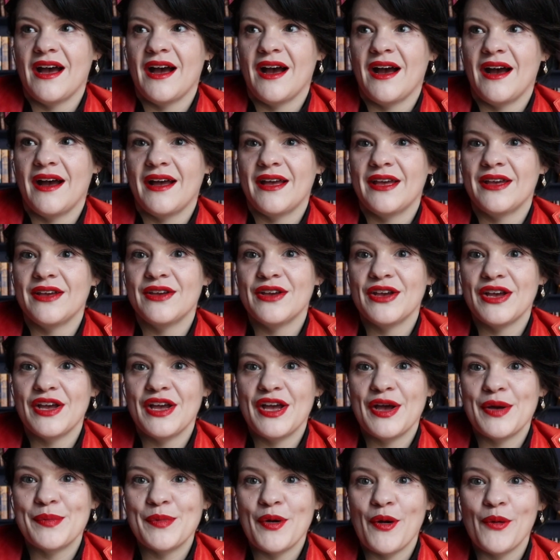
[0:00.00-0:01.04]
I
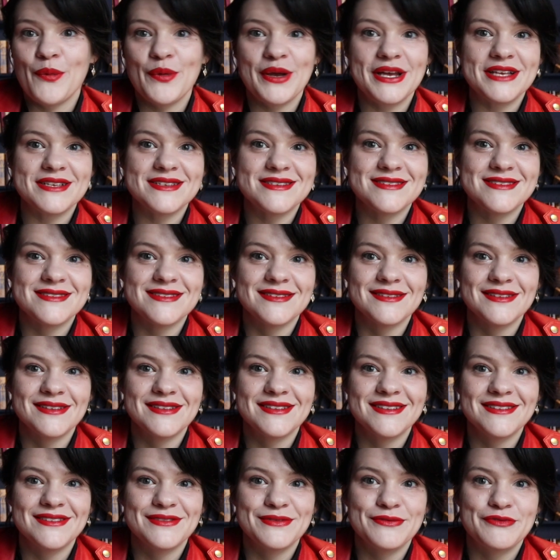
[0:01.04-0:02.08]
am always
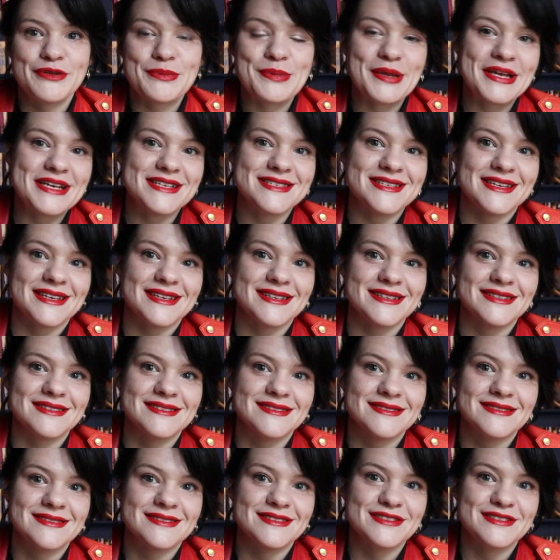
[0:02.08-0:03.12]
replacing